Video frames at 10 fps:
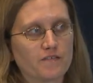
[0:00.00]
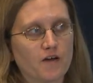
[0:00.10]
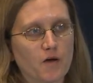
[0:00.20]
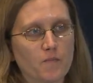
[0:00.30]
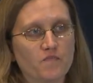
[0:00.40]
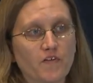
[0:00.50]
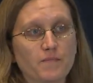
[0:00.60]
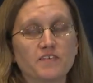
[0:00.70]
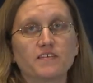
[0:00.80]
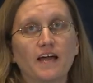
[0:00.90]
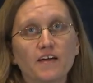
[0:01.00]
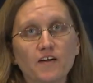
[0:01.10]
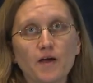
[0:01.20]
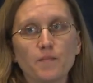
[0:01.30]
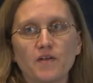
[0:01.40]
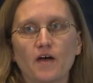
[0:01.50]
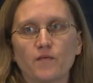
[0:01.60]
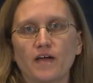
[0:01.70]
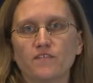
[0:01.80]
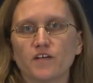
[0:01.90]
um, famous diagram and now we
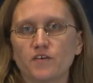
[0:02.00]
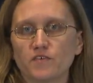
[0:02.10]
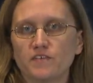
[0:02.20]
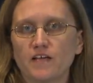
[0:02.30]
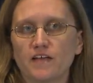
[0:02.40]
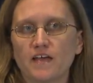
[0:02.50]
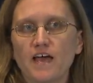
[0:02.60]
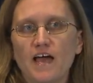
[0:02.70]
have to understand